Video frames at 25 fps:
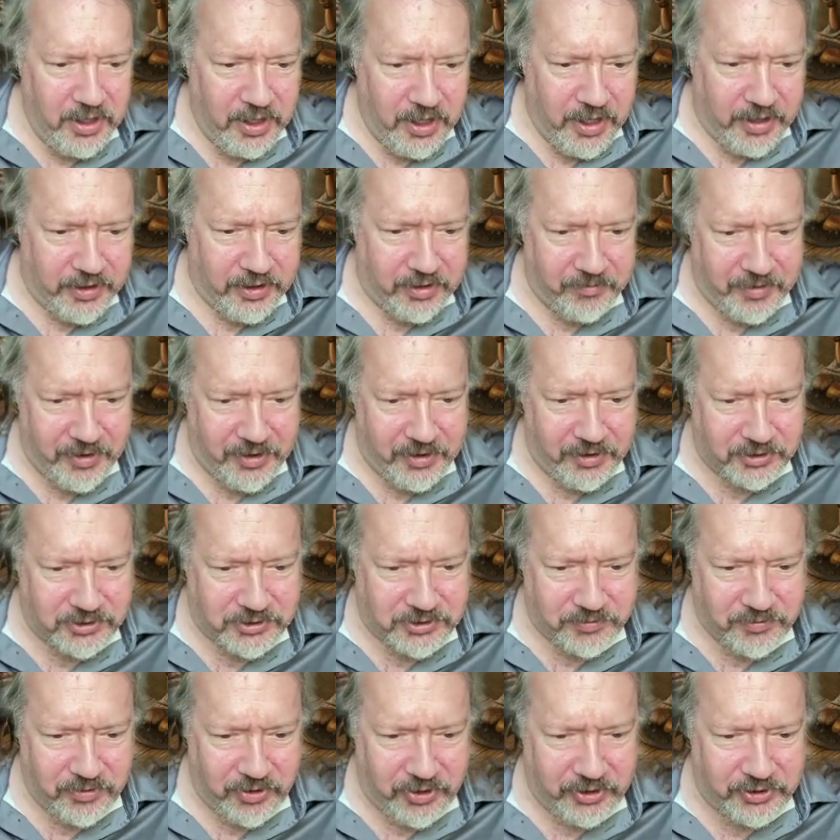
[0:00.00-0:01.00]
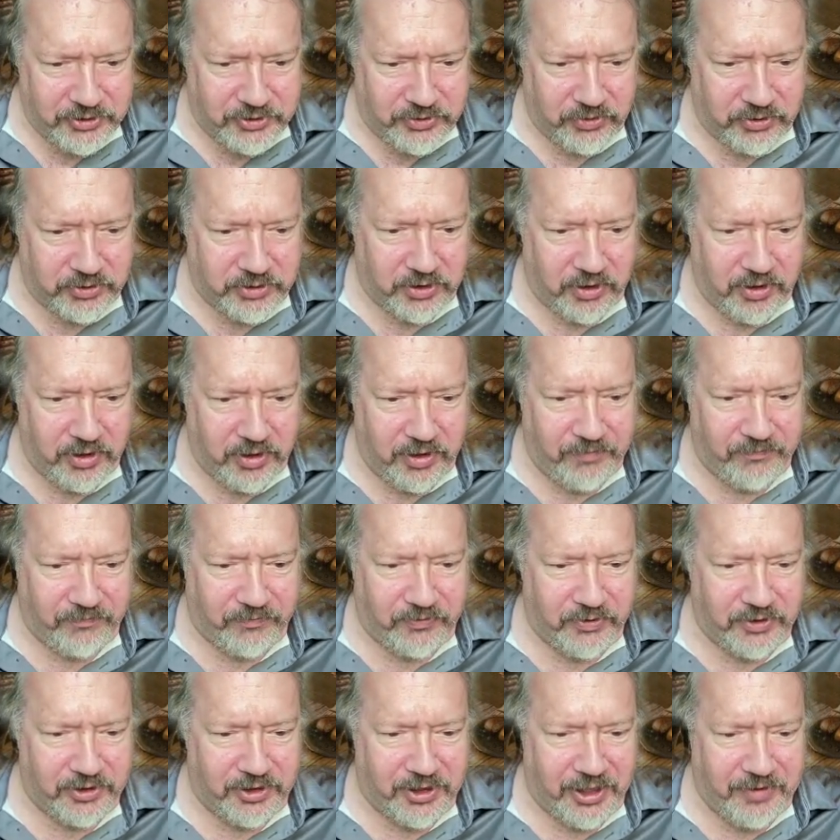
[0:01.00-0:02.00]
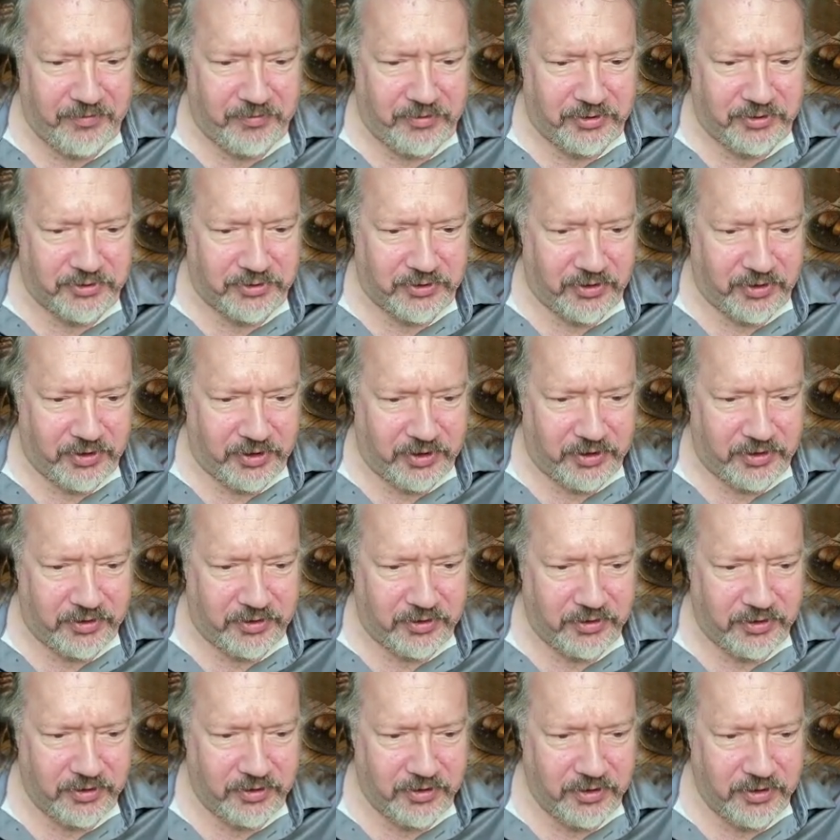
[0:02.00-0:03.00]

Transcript: How to maximize your time for game design